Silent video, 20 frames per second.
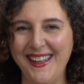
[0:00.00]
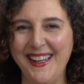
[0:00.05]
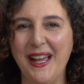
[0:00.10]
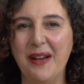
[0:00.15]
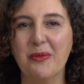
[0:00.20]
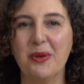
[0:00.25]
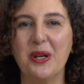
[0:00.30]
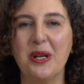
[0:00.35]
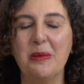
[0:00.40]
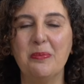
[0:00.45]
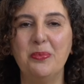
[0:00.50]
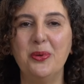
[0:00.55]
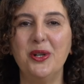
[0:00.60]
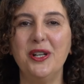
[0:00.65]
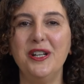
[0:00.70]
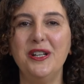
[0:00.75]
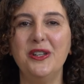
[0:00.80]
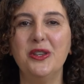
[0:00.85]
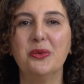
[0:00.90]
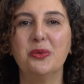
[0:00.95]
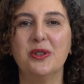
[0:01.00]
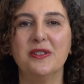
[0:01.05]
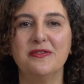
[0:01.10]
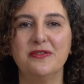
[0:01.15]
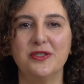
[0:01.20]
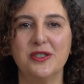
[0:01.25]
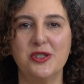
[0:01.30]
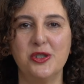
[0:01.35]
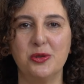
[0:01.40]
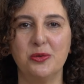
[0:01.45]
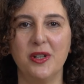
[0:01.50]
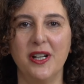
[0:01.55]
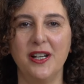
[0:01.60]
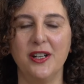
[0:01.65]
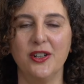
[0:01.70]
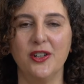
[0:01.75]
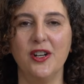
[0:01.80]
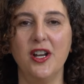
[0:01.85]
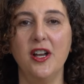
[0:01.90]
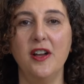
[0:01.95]
and we're going to put it in the
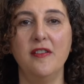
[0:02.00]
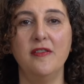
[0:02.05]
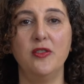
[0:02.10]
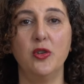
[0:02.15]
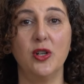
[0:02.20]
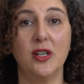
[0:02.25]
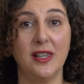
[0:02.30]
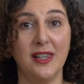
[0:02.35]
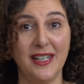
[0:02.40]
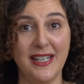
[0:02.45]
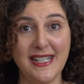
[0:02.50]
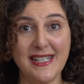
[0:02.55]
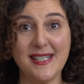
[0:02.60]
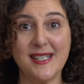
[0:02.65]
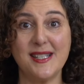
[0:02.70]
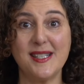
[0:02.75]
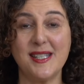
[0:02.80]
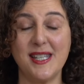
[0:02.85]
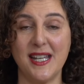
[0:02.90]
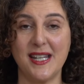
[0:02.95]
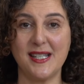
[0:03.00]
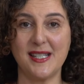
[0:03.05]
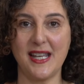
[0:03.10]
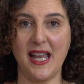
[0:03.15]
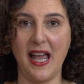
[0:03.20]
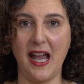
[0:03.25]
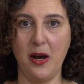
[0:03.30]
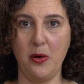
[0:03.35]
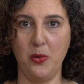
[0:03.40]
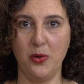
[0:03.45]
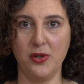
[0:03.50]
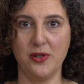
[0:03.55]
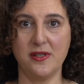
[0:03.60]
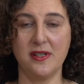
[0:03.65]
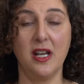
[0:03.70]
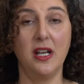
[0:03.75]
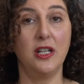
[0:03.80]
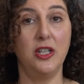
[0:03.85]
refrigerator for at least 6 hours.